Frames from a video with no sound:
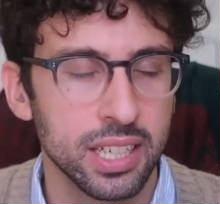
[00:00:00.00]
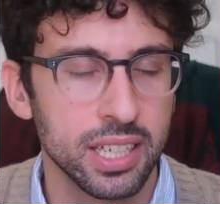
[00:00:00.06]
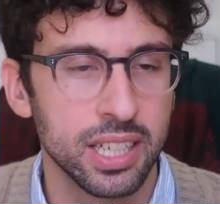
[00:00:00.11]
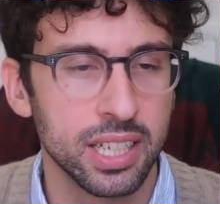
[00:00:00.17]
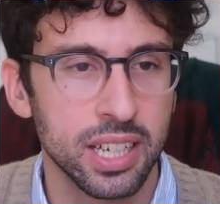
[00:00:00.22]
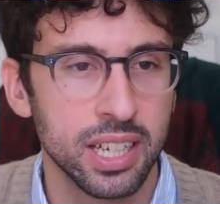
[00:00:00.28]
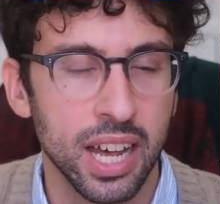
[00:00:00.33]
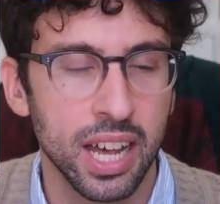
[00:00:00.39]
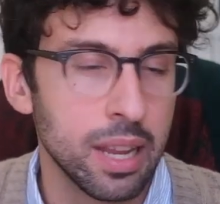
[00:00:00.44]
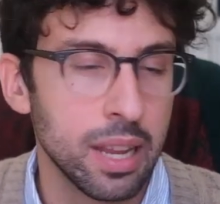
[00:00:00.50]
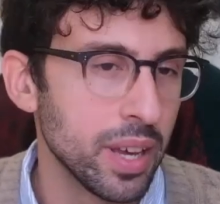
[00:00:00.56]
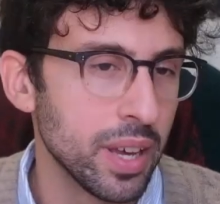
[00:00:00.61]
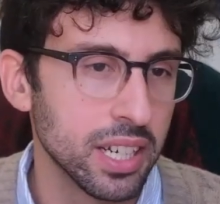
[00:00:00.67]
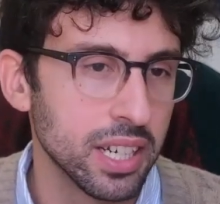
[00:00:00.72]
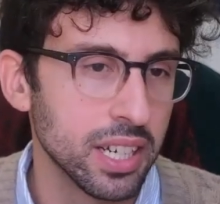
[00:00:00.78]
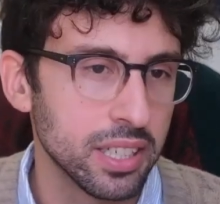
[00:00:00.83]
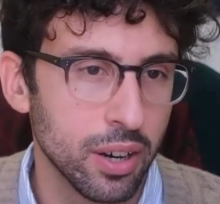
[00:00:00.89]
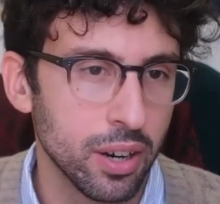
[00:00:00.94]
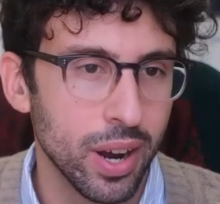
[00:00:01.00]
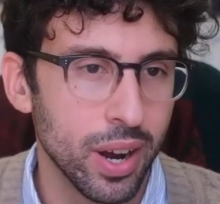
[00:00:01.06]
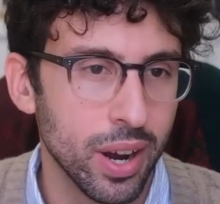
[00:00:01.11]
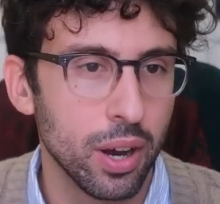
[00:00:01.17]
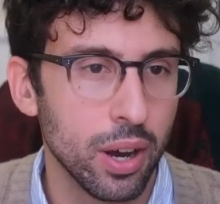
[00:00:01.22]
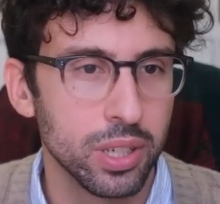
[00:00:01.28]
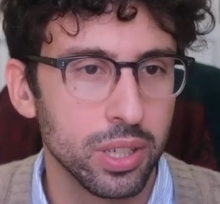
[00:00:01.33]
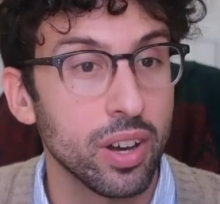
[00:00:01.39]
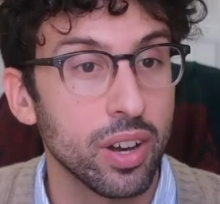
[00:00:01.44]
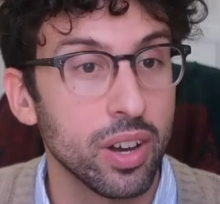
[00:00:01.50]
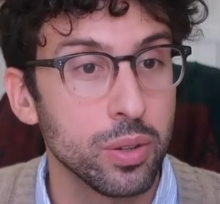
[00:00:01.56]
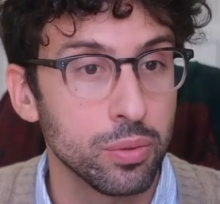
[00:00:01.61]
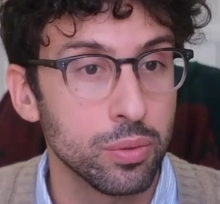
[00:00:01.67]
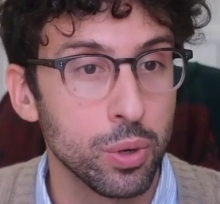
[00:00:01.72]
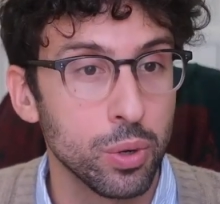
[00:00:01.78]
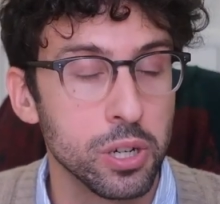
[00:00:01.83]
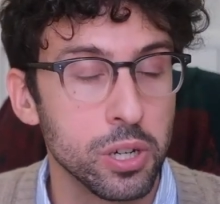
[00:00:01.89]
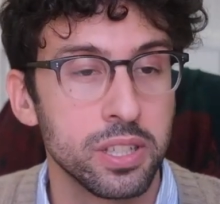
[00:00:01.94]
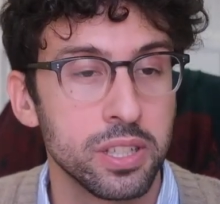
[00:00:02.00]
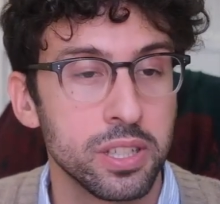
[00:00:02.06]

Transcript: a limit around 1,000 words.